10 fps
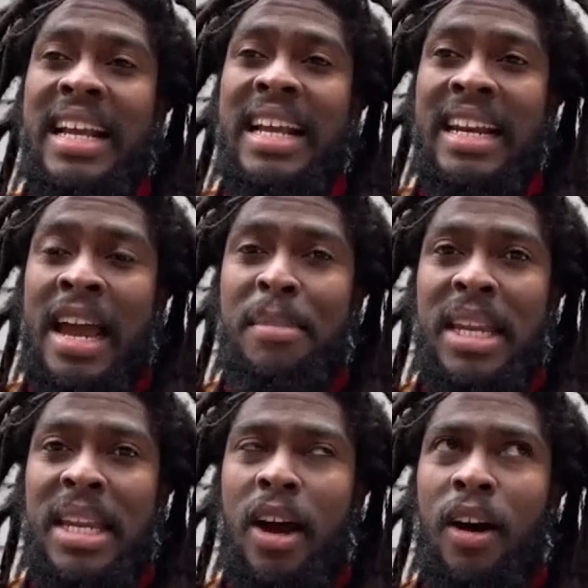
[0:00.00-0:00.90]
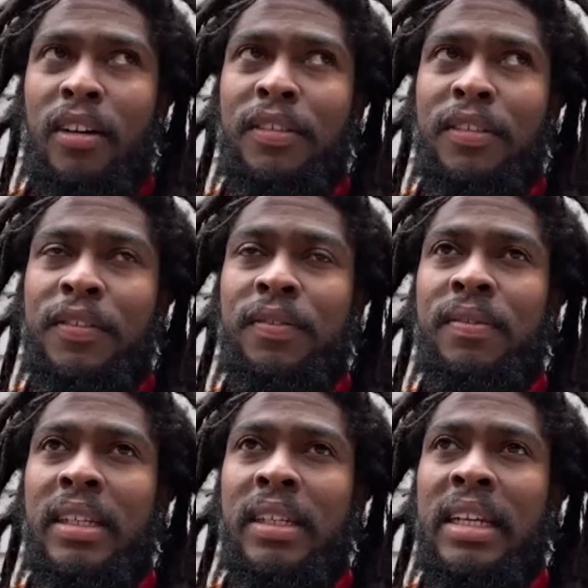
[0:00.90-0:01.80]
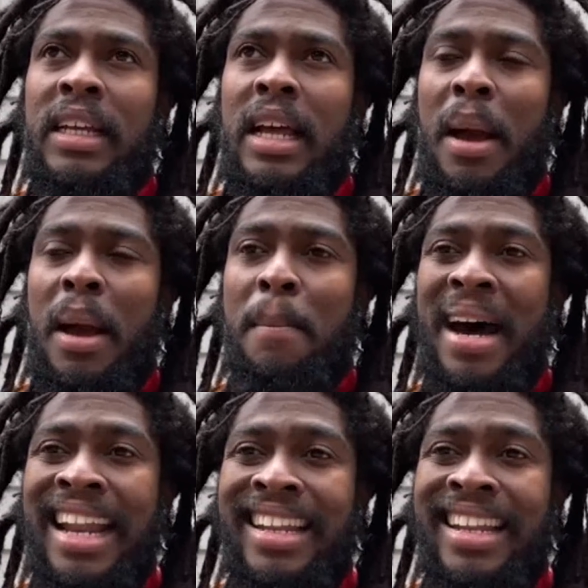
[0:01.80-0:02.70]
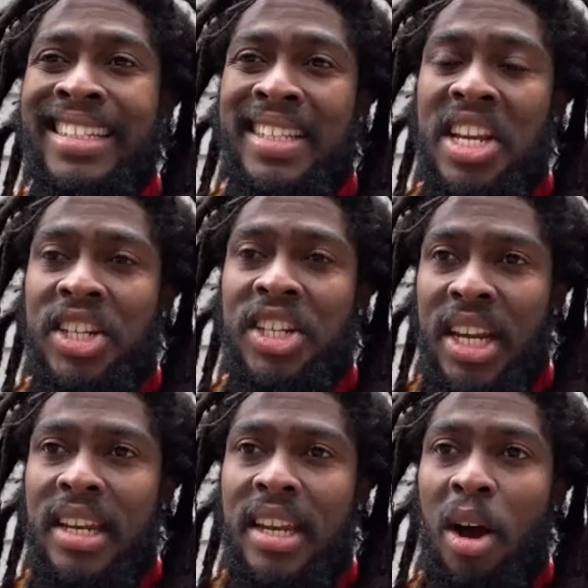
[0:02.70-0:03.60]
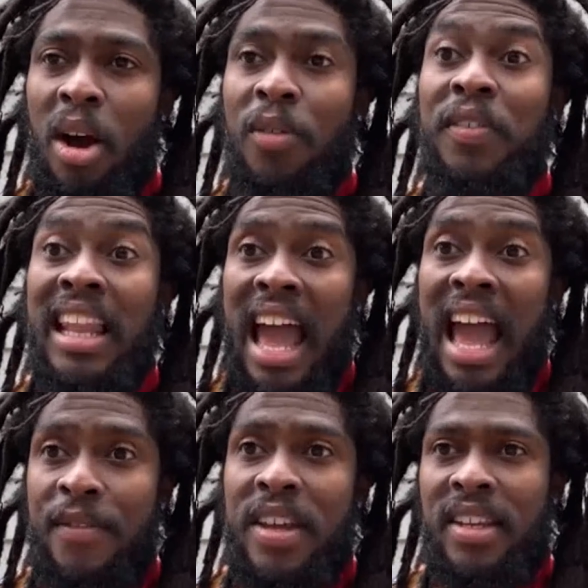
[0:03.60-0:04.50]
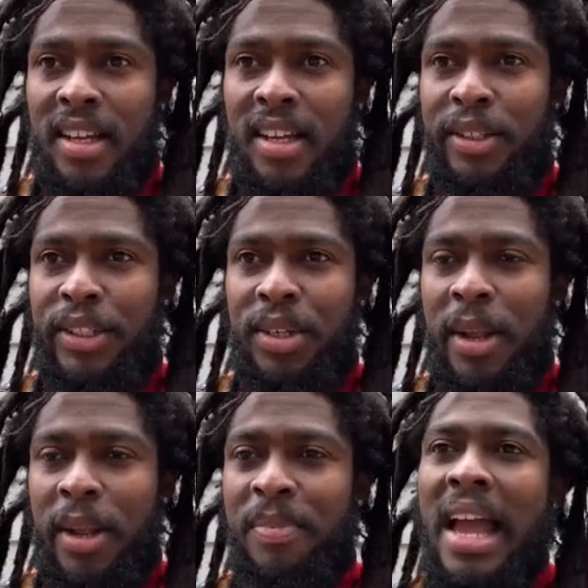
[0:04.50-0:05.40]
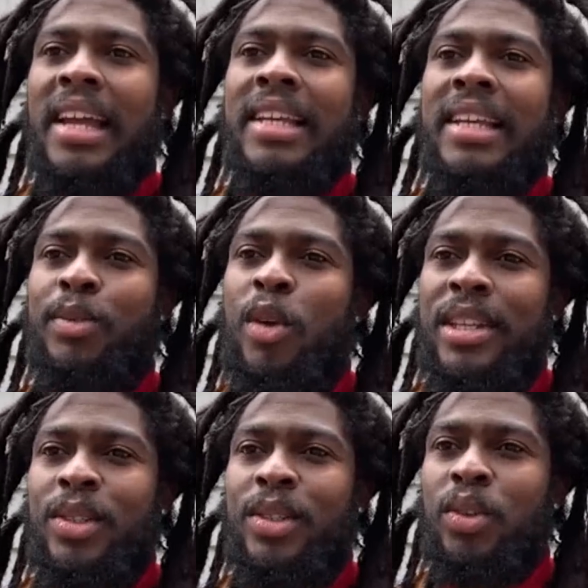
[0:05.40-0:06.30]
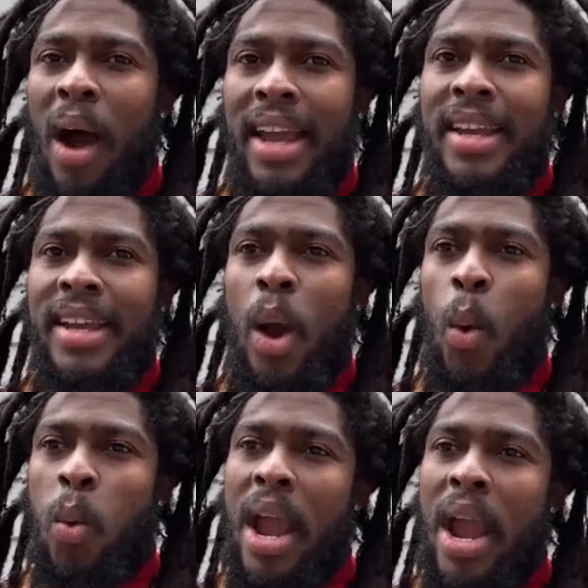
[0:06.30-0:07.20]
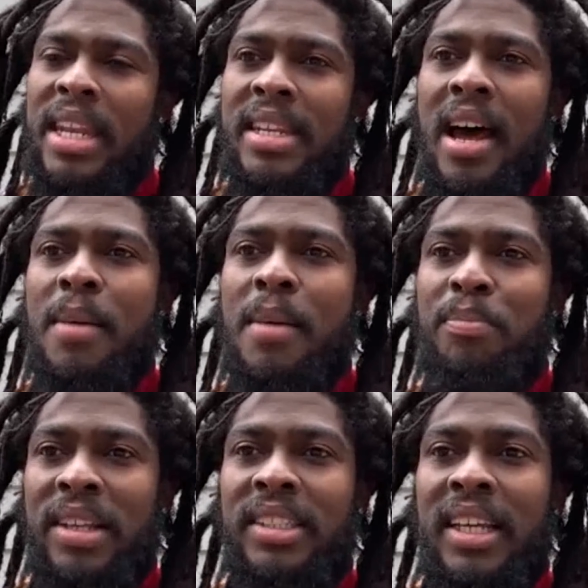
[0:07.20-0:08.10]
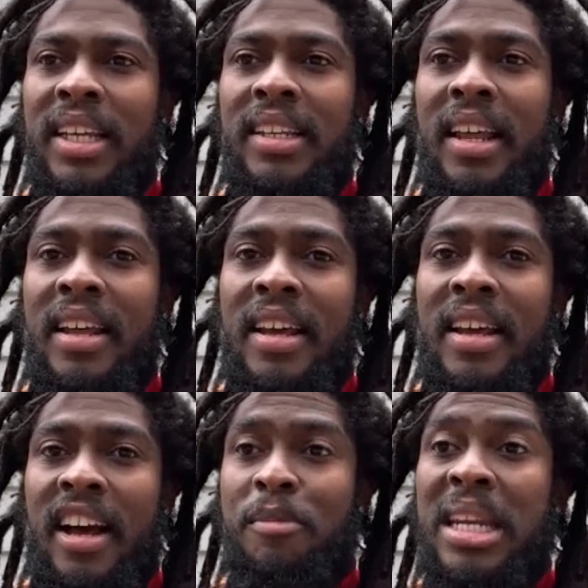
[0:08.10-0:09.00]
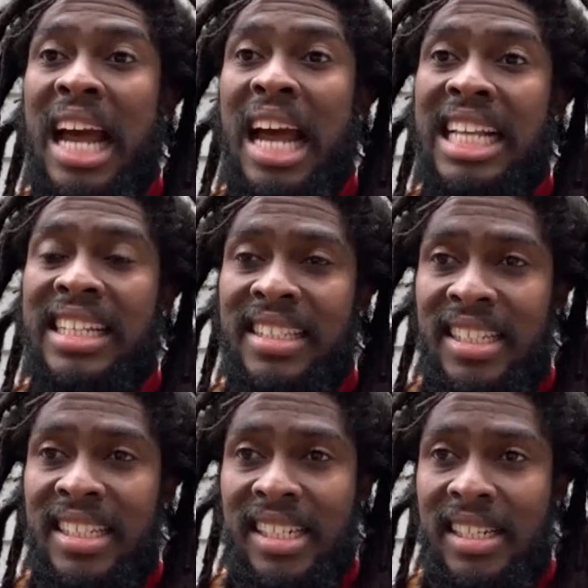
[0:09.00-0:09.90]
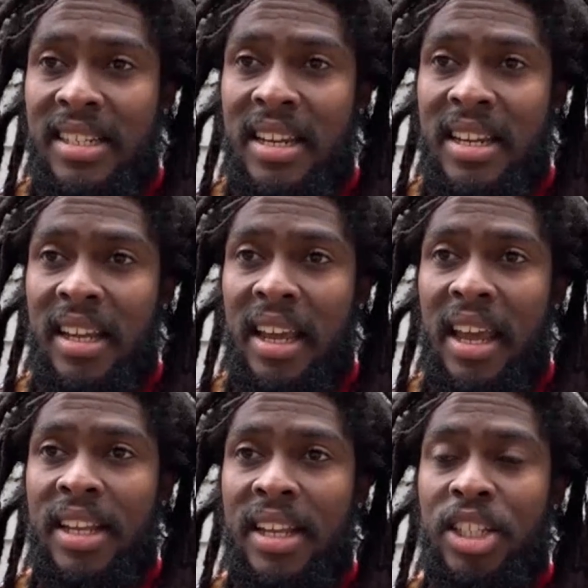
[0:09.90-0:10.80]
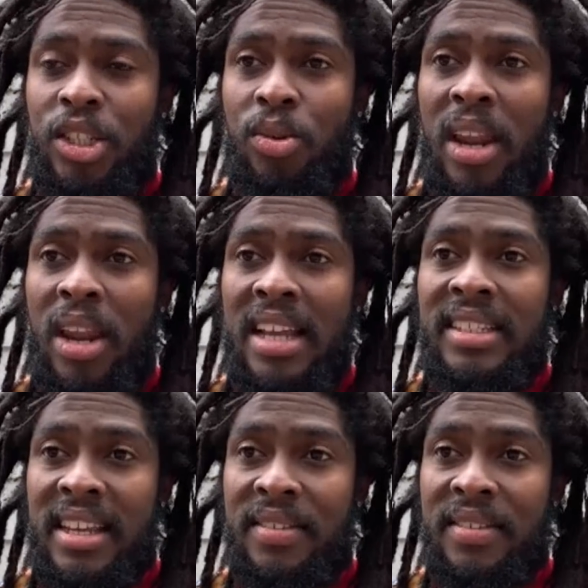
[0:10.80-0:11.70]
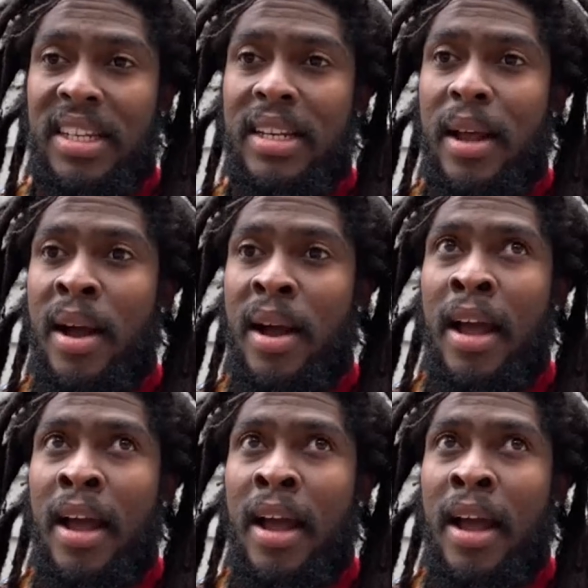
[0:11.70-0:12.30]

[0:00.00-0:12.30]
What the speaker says: a climate of banalization of life in the country. Is the reason why when the president have been assassinated in July 7,